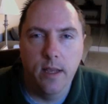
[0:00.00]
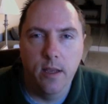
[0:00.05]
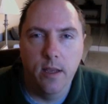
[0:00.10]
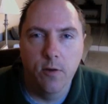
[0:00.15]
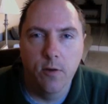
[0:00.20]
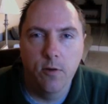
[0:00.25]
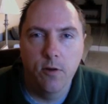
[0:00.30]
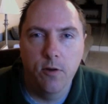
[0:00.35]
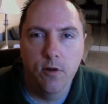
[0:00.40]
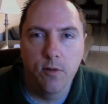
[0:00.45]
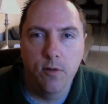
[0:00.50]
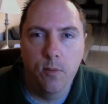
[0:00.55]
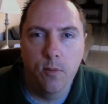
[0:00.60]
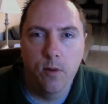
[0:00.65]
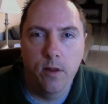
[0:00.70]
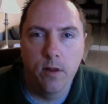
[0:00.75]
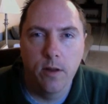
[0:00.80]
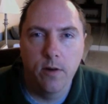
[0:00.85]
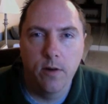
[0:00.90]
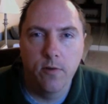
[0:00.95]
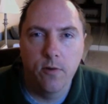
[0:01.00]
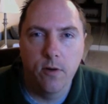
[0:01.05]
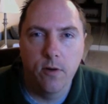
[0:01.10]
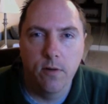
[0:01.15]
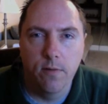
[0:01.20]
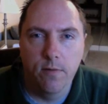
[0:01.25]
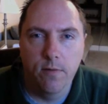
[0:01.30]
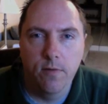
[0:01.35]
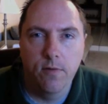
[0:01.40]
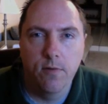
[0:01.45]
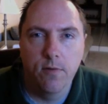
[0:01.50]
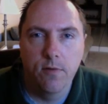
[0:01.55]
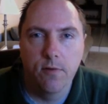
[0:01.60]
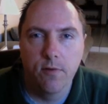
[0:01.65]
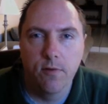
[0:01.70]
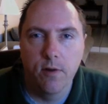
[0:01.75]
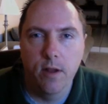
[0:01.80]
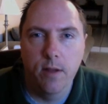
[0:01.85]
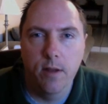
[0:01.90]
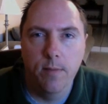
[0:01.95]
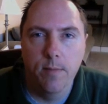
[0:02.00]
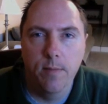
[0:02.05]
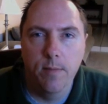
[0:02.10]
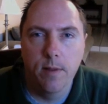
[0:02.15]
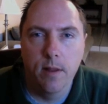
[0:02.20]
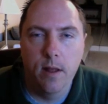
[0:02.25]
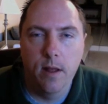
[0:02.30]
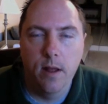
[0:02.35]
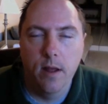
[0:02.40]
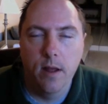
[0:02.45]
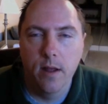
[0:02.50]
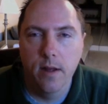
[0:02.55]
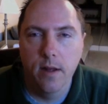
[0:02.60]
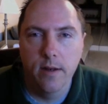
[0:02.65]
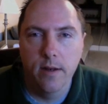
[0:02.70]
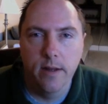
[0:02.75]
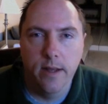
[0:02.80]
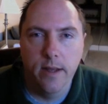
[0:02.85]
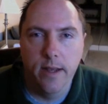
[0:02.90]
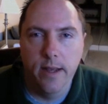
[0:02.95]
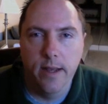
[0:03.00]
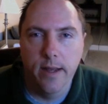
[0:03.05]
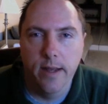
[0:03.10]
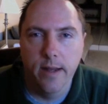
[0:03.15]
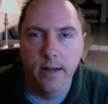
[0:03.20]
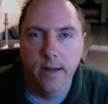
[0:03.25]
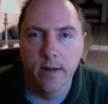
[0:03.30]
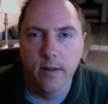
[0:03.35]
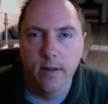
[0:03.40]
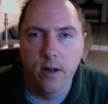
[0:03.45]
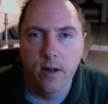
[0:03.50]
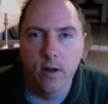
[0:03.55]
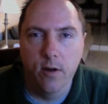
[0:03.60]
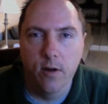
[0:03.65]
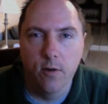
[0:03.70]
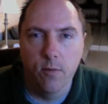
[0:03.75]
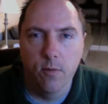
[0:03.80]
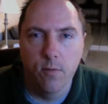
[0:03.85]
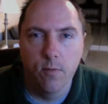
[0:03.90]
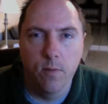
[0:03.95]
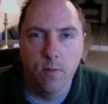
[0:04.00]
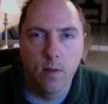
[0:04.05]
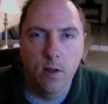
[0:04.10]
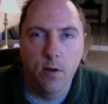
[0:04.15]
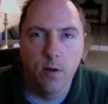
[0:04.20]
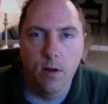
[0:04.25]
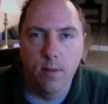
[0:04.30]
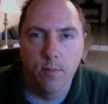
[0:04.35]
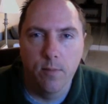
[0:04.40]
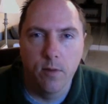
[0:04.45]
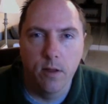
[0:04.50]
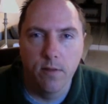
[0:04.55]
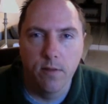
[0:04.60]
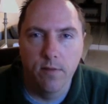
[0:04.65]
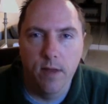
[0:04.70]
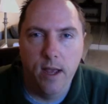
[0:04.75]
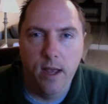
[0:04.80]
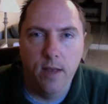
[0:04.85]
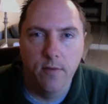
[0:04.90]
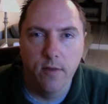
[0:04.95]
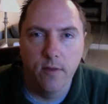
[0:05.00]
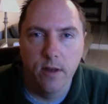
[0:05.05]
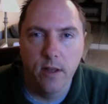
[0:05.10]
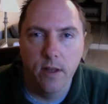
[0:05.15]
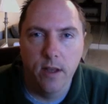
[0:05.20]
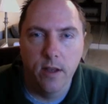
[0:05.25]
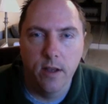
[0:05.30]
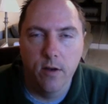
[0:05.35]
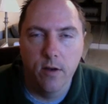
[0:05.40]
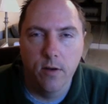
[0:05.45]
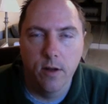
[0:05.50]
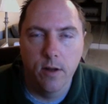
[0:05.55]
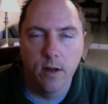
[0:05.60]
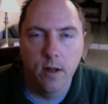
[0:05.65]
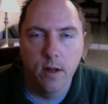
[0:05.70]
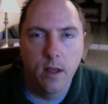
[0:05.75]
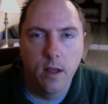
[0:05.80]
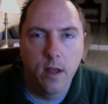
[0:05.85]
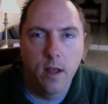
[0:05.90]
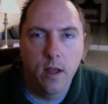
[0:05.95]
YouTube where they're sort of streamlined and load up really fast and get going.